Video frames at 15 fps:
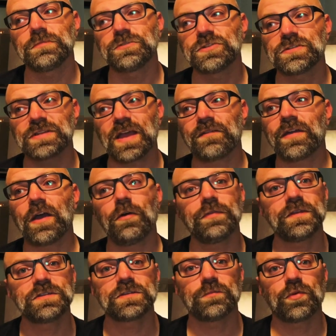just have a healthy
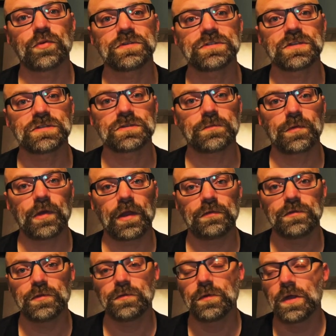support system around
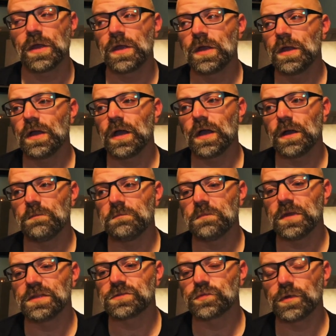you.
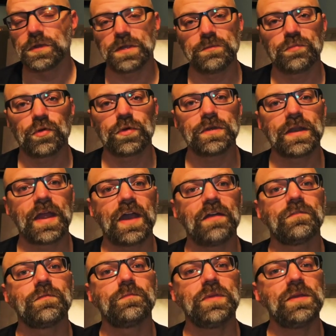It's really important to
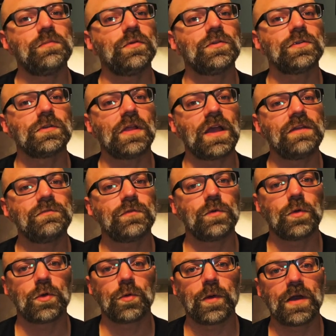have people in your life who
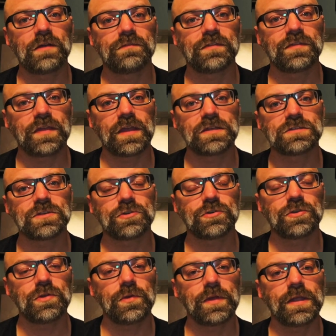are aware of the things that you're
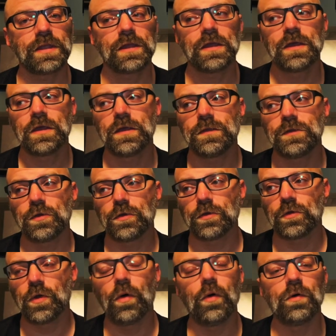doing, your
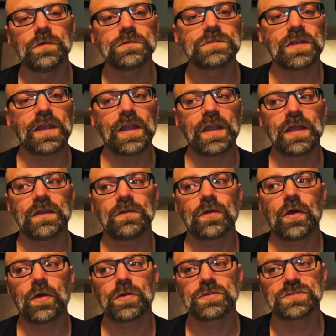goals, and
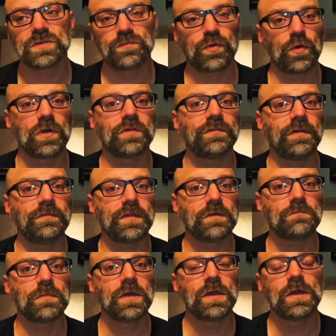are supportive of
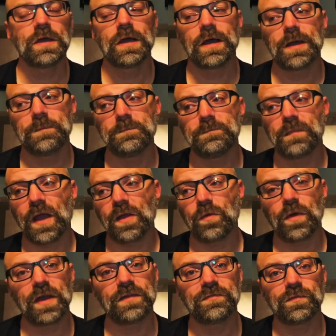them. My
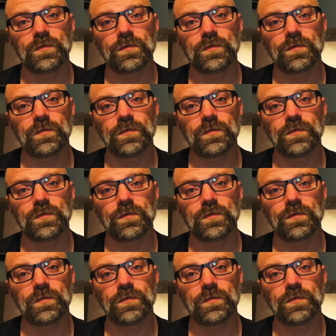wife,